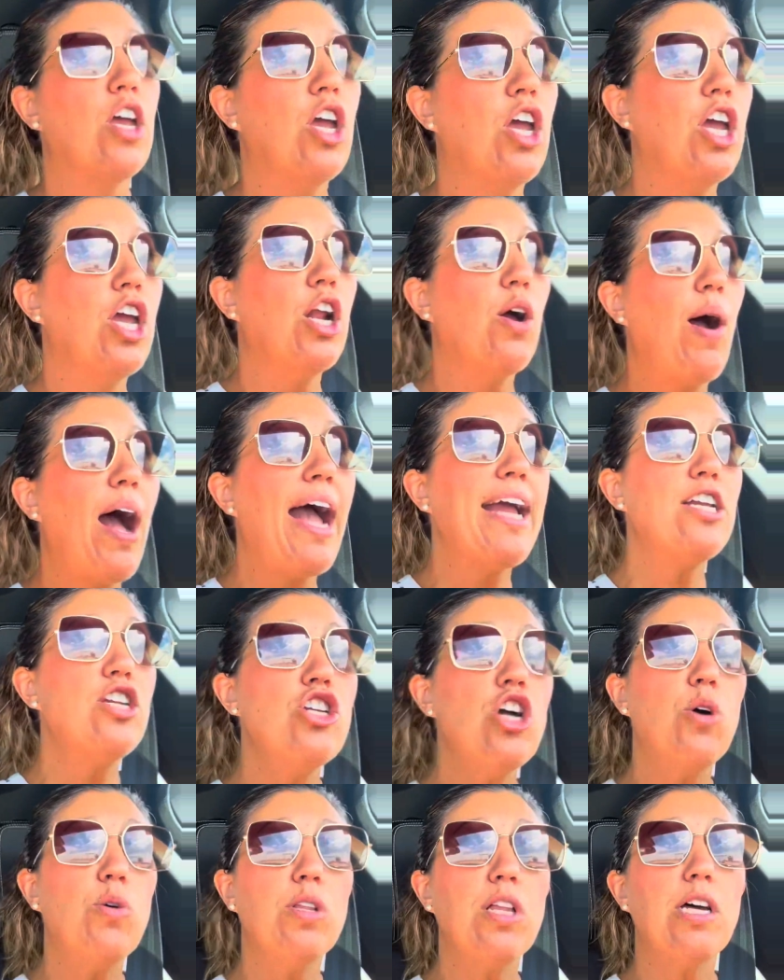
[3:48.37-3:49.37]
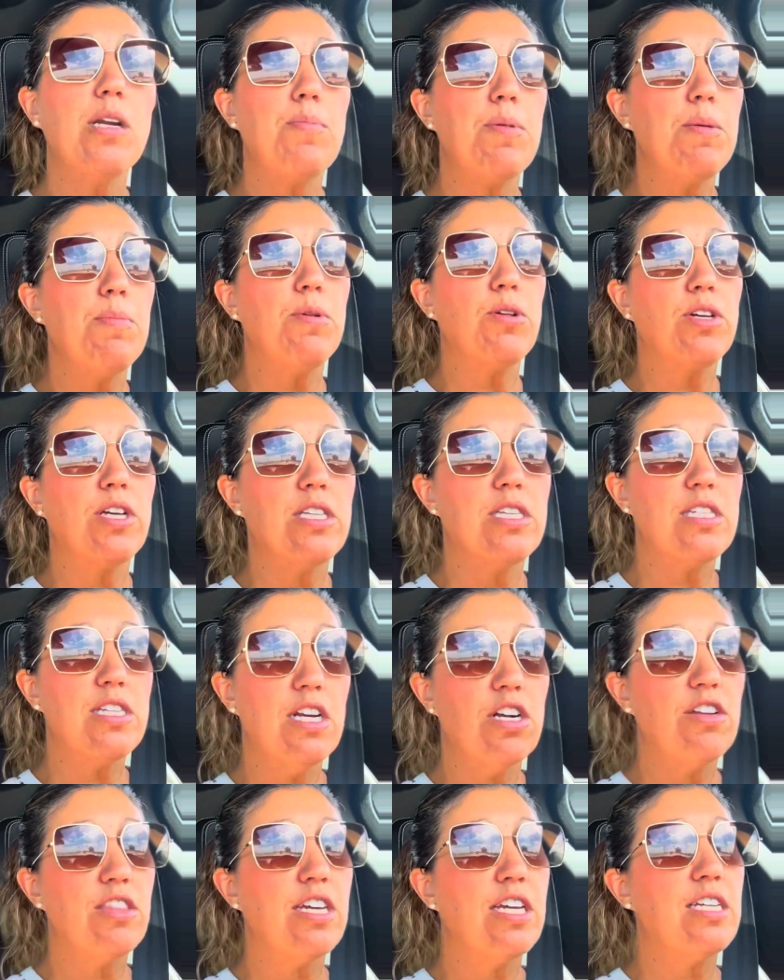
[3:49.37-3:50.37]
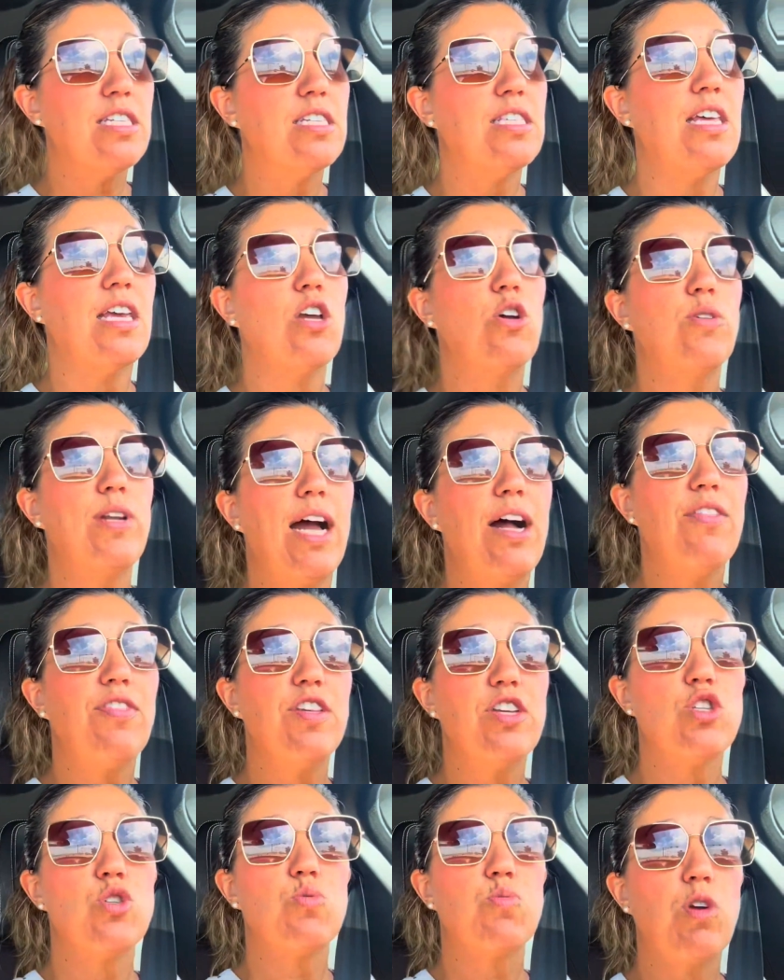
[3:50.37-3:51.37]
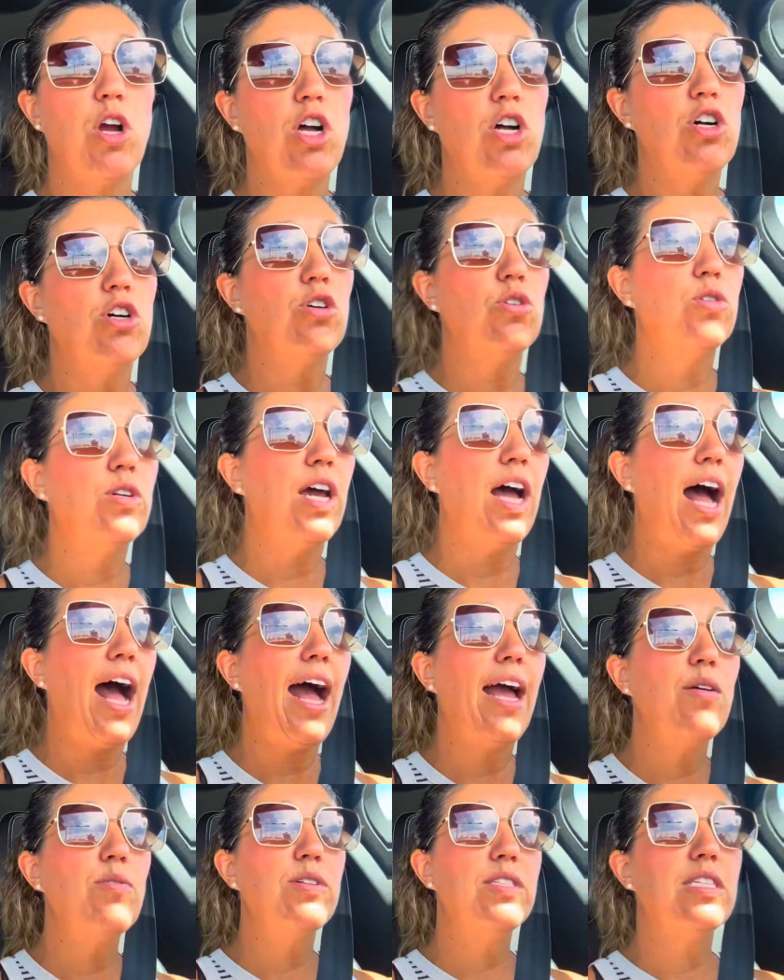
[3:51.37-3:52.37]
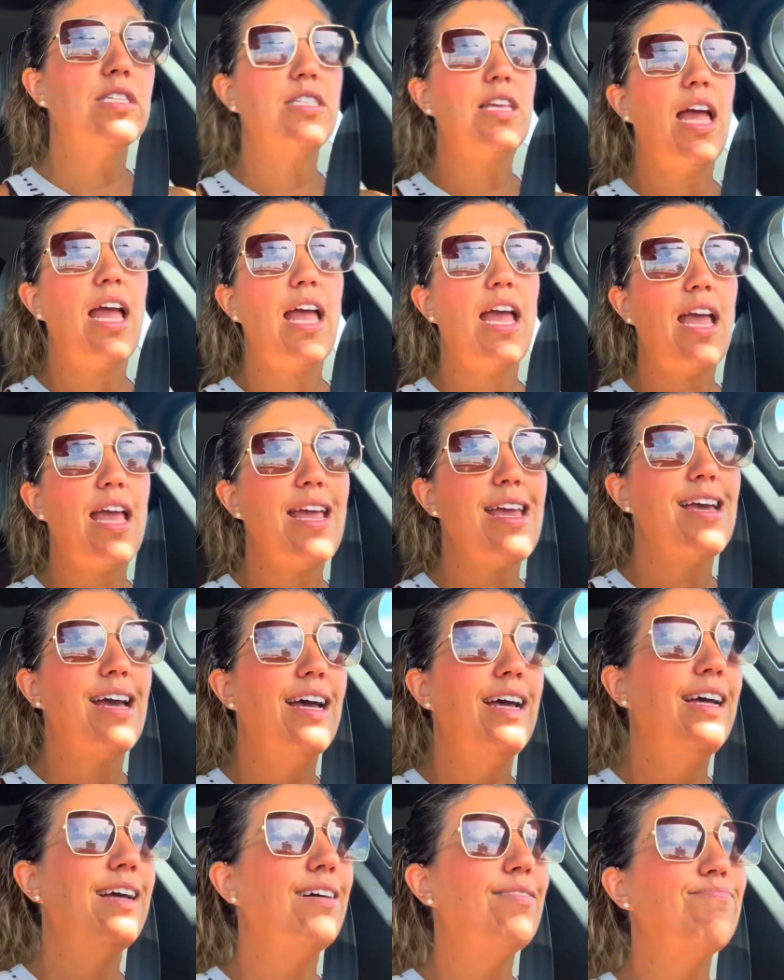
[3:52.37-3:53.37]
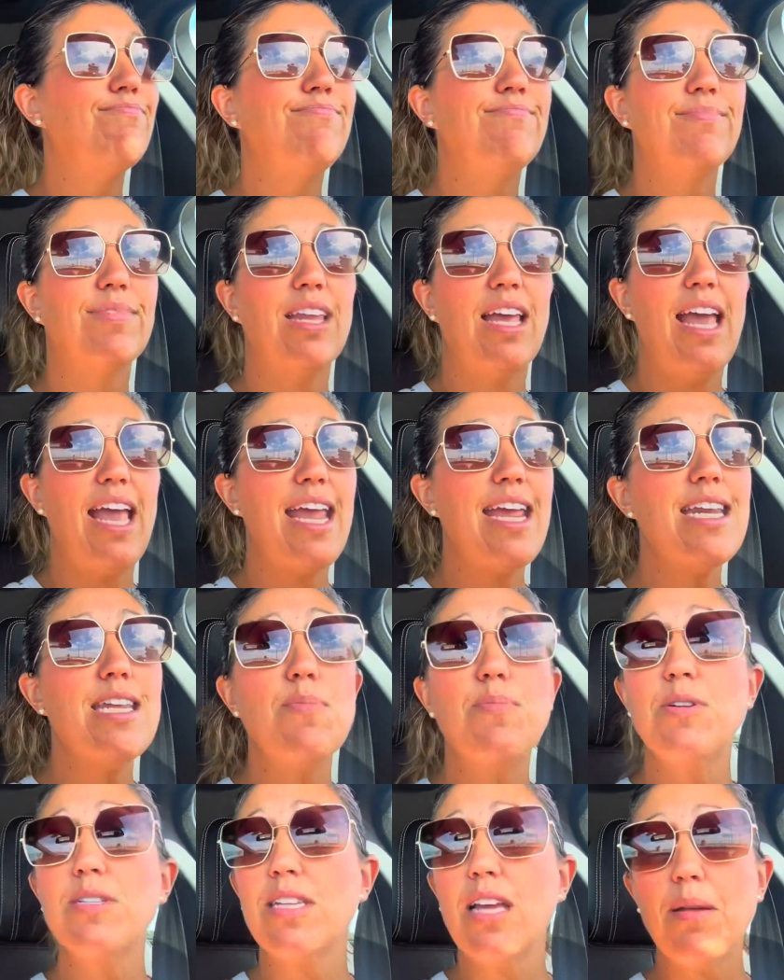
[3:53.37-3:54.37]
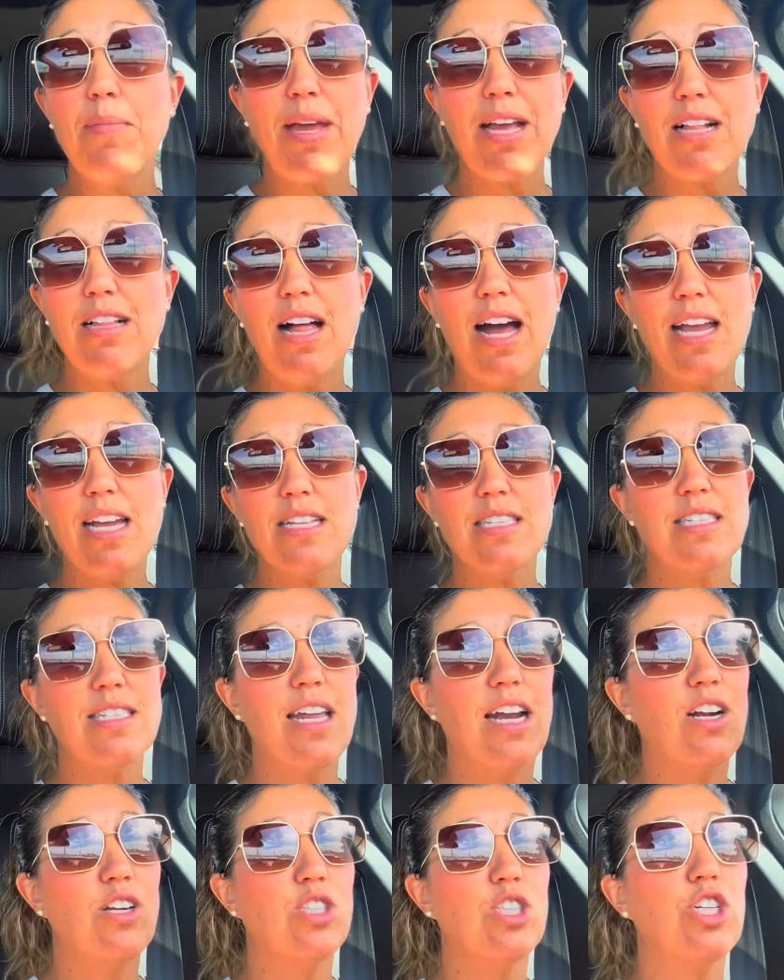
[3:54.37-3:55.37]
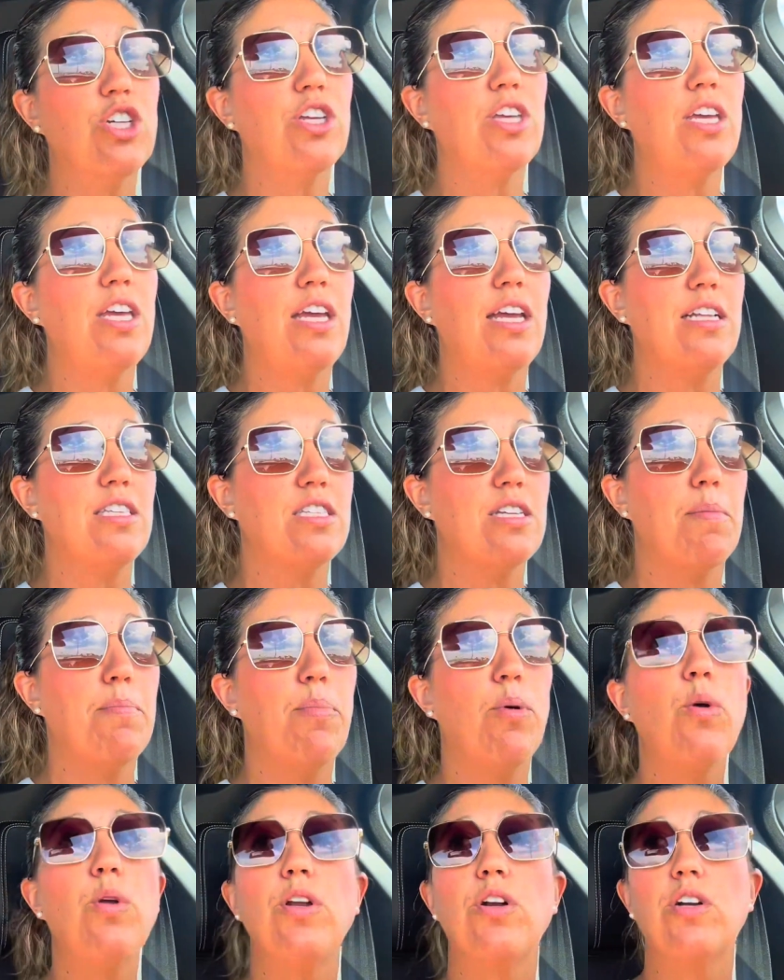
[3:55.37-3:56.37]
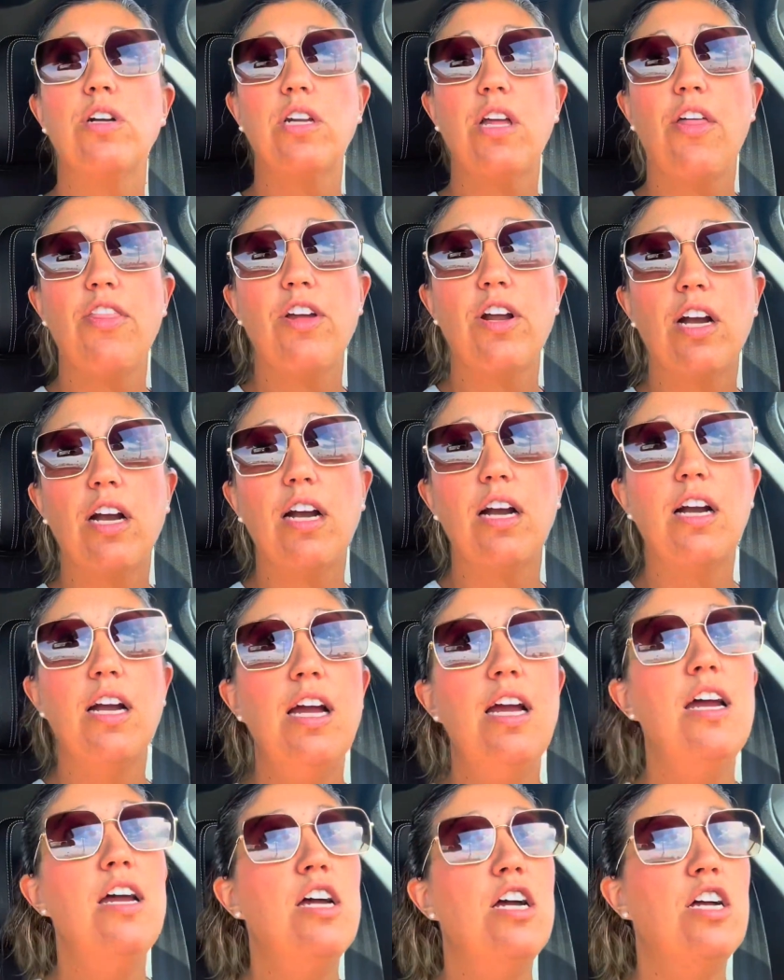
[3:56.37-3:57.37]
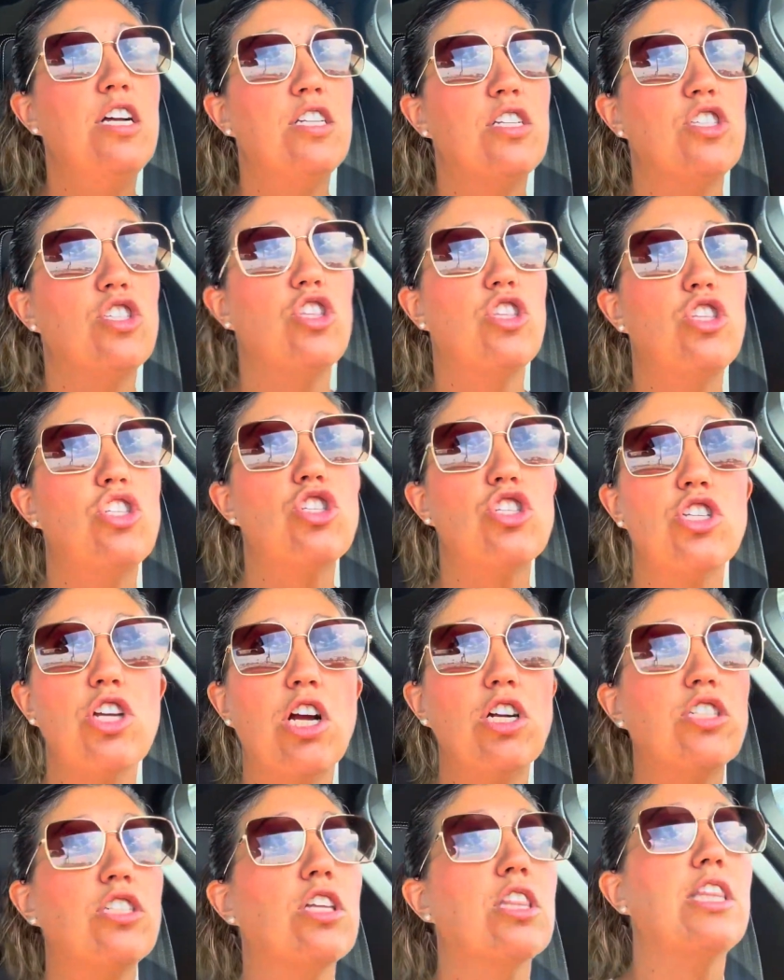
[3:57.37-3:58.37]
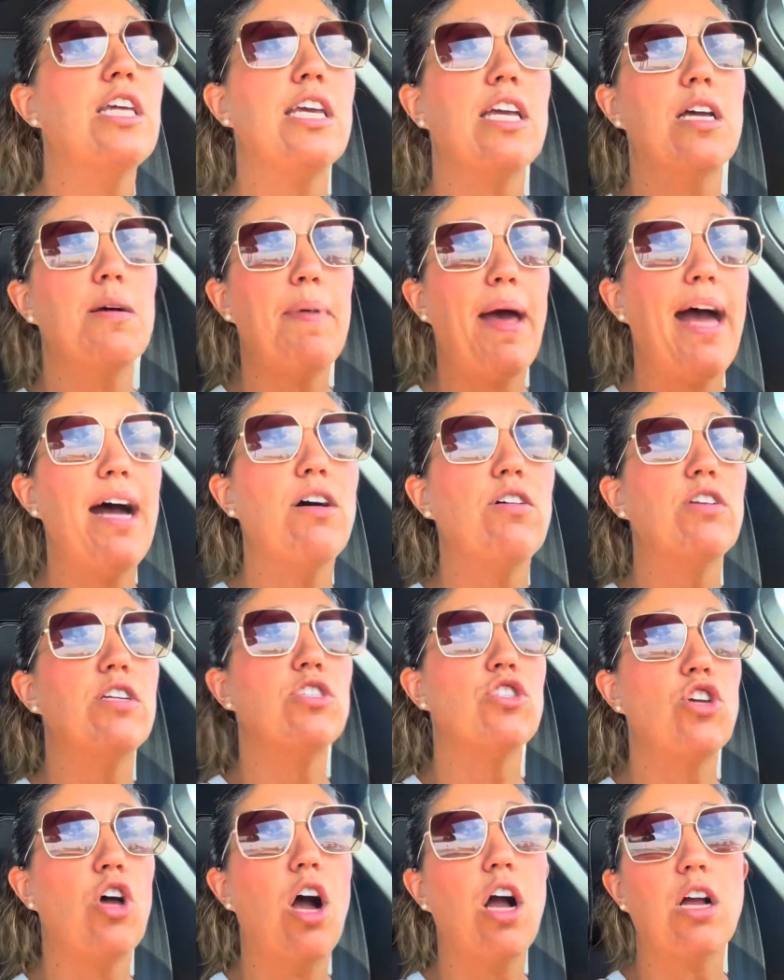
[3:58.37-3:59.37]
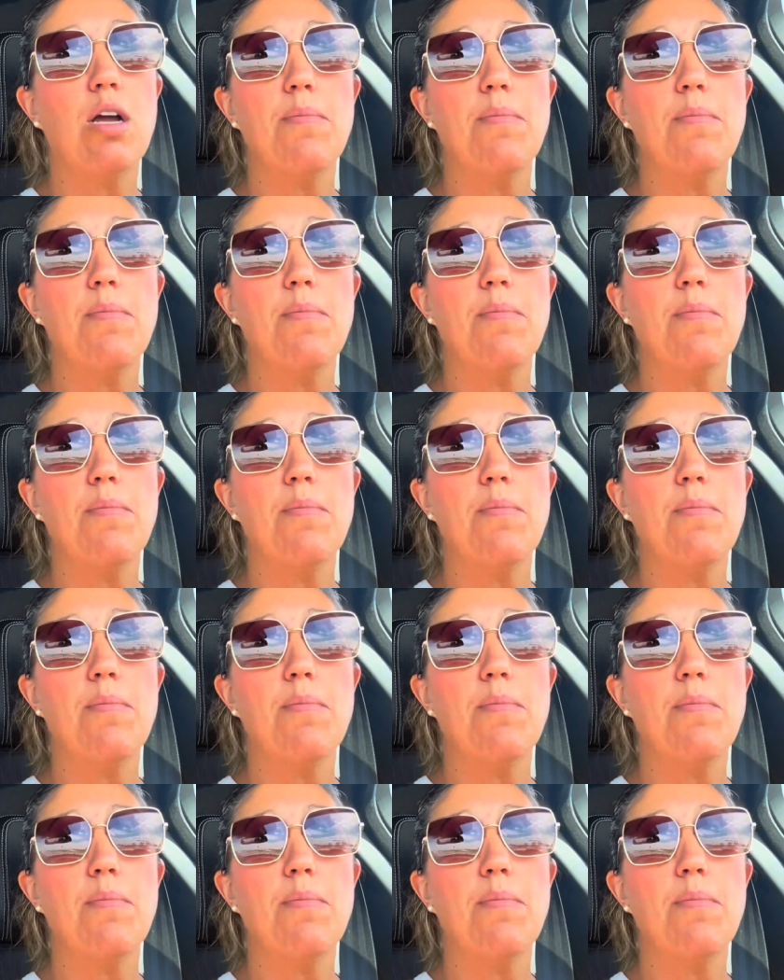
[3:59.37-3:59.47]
you know, I know a lot of people consider this, they go down this road. I would say 80% of my clients that are looking at some point or another start to think about and talk